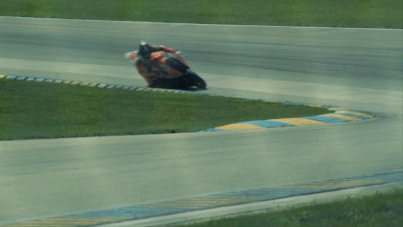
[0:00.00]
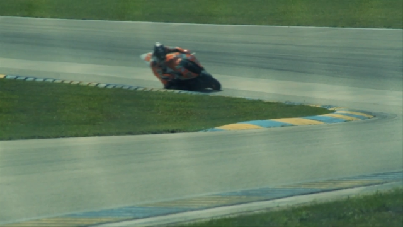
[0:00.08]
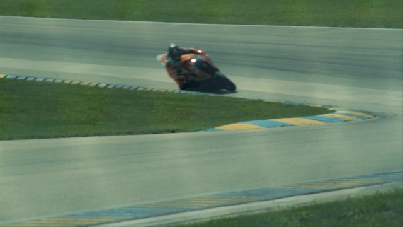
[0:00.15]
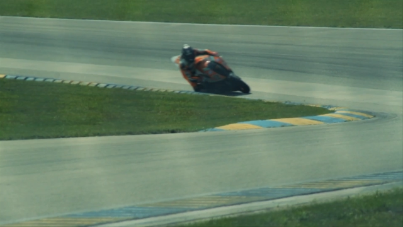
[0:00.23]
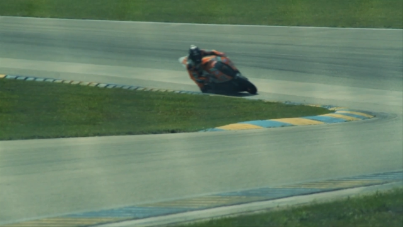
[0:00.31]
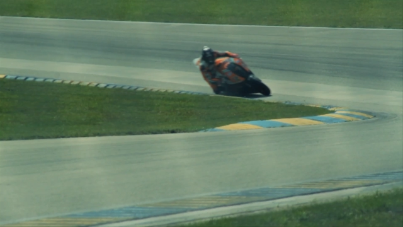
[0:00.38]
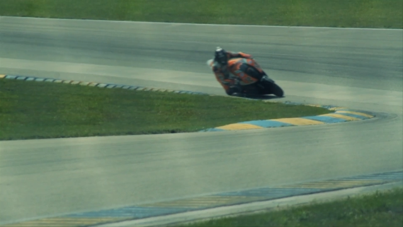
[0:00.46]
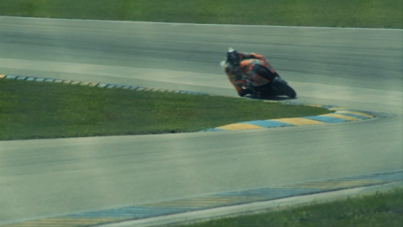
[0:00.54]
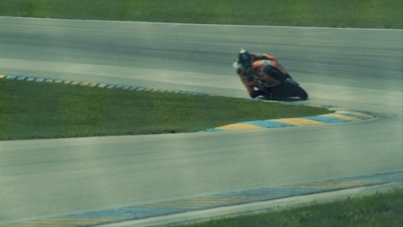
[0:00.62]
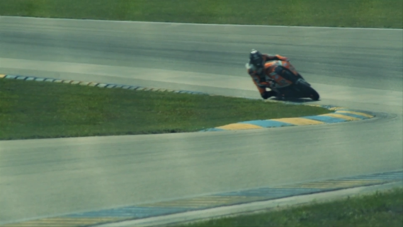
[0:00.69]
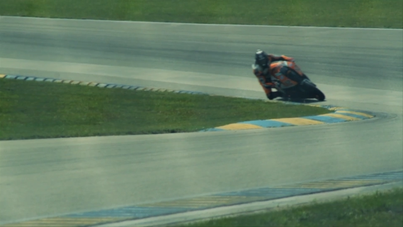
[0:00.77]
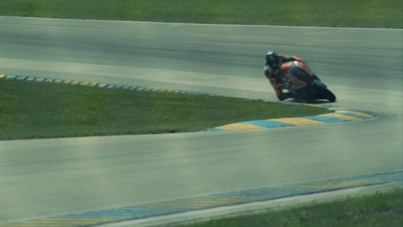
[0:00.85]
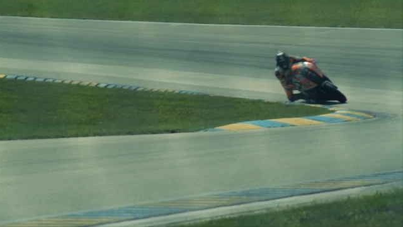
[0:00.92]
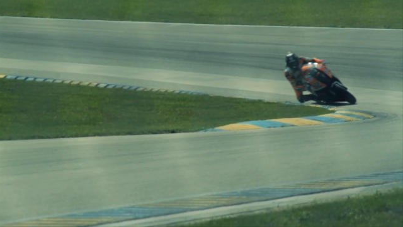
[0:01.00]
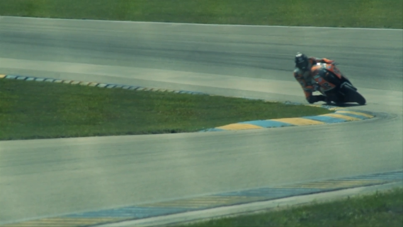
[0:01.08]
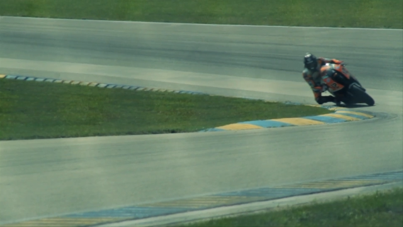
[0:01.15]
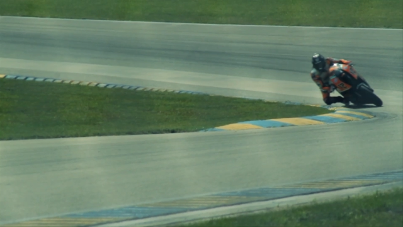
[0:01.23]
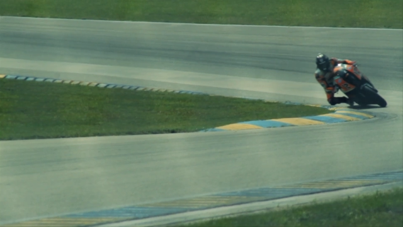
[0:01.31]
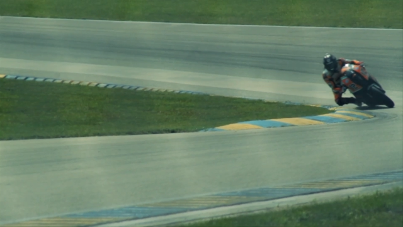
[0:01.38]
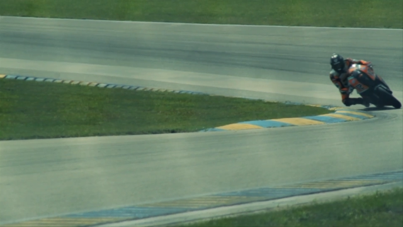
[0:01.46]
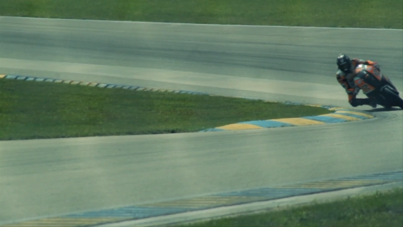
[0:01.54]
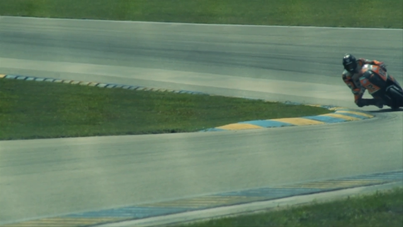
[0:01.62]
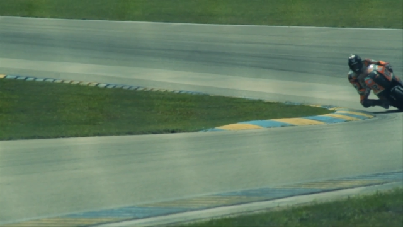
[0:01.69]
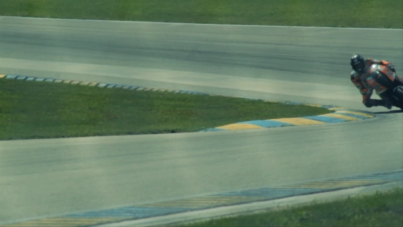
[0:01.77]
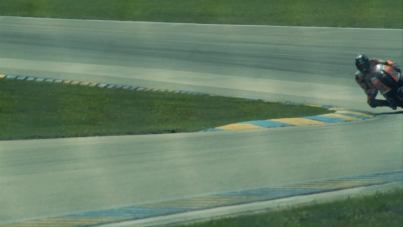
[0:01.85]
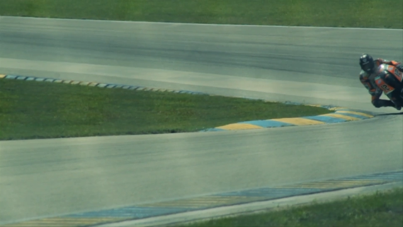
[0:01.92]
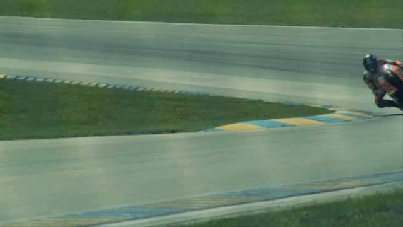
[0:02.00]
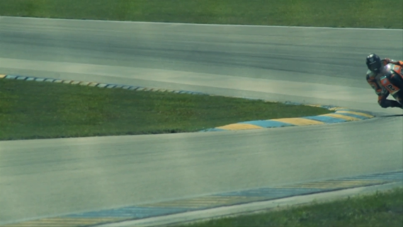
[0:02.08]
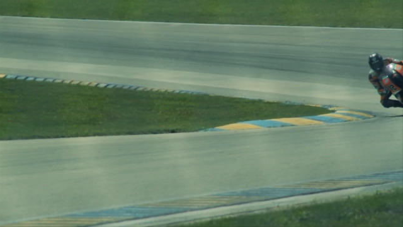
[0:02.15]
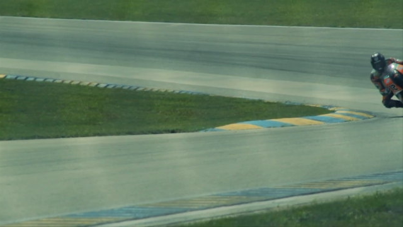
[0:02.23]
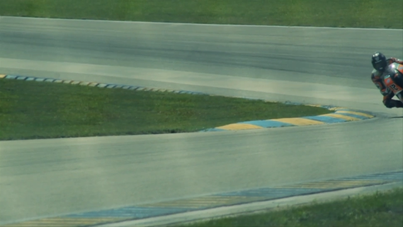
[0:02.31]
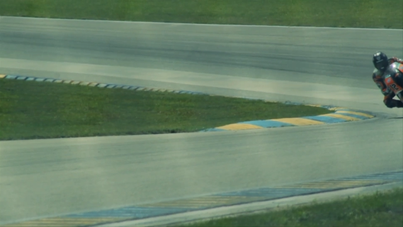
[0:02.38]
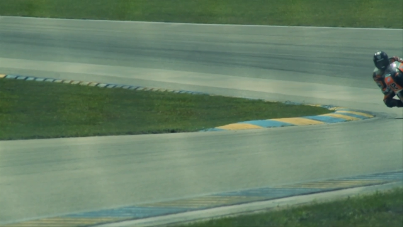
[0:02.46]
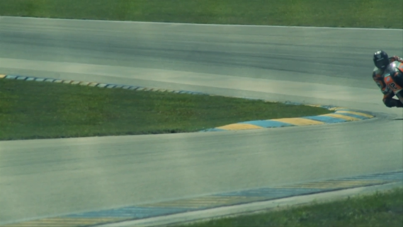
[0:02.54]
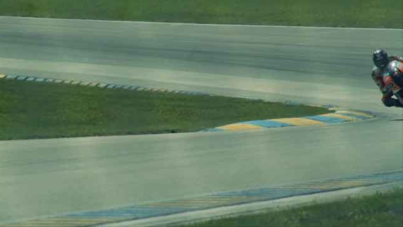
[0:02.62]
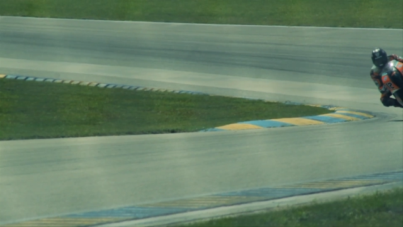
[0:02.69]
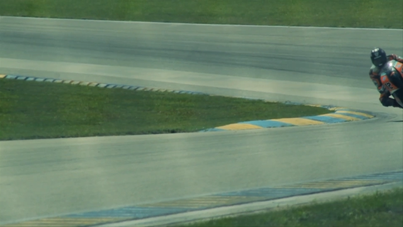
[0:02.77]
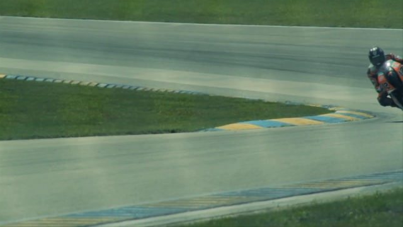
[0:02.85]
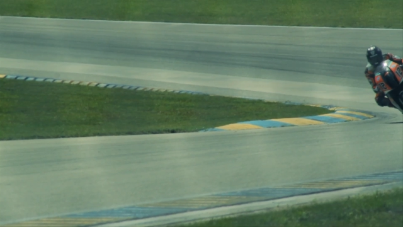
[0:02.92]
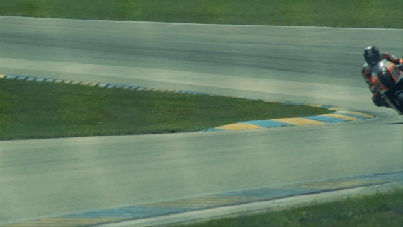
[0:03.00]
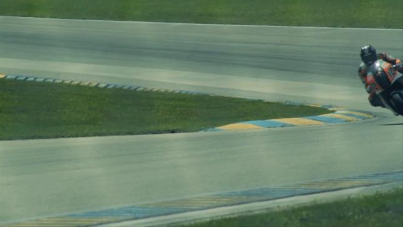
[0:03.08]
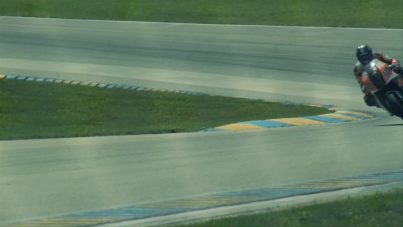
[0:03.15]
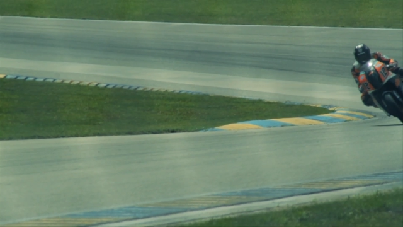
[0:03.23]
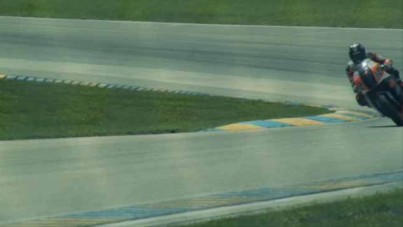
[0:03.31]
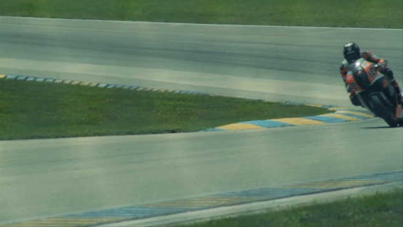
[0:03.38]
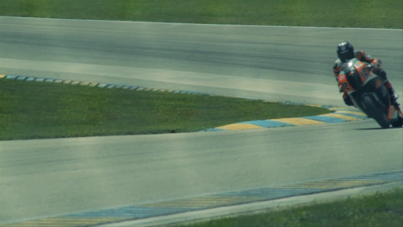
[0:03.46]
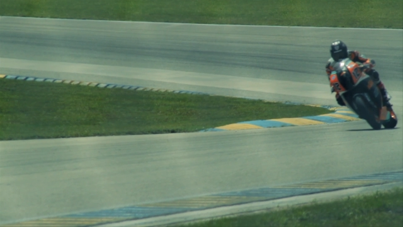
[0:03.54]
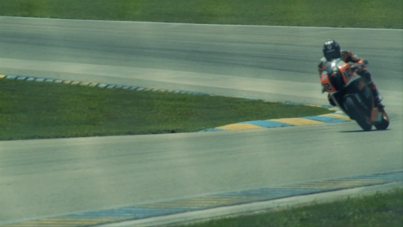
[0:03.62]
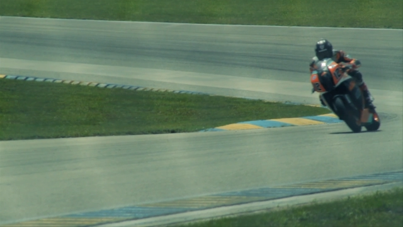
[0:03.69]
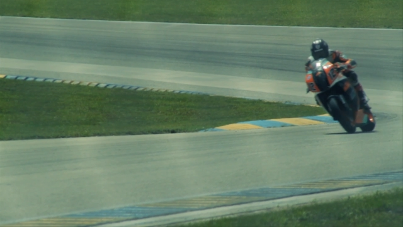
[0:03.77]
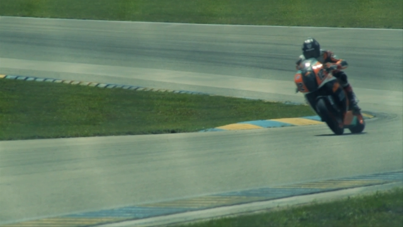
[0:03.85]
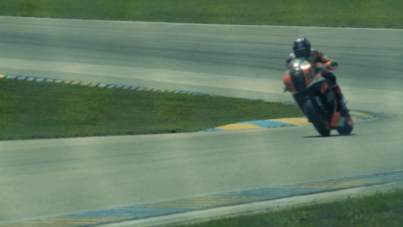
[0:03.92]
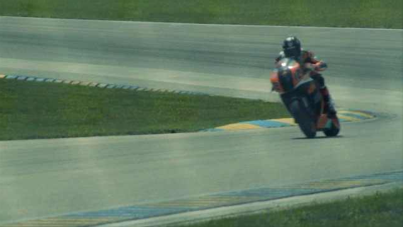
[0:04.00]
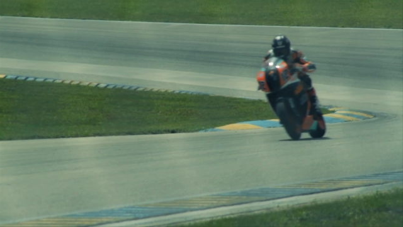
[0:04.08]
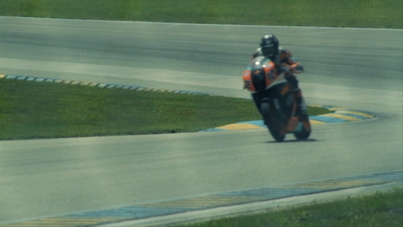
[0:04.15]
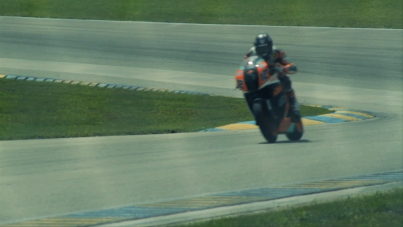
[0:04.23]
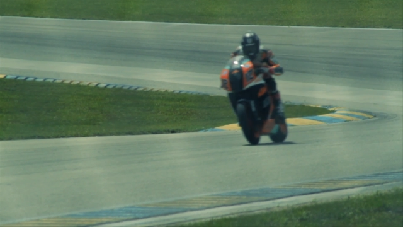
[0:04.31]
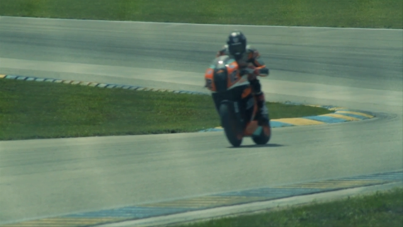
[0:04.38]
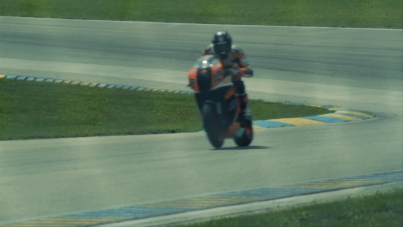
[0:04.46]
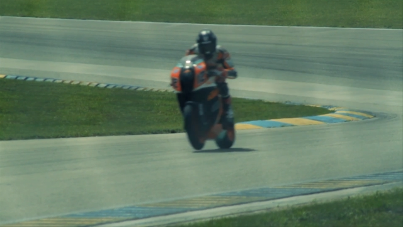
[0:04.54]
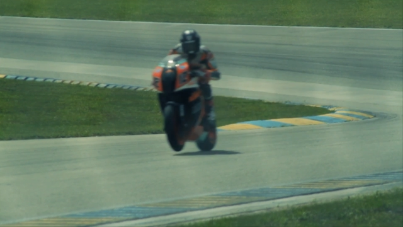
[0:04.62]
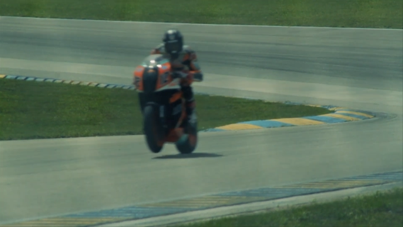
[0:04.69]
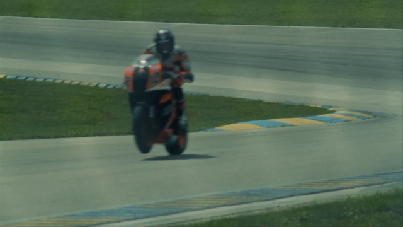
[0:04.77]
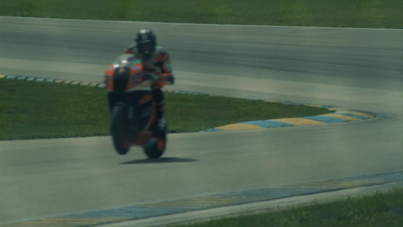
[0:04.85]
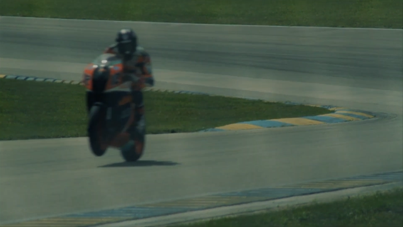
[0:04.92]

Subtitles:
[unreadable: no face in view]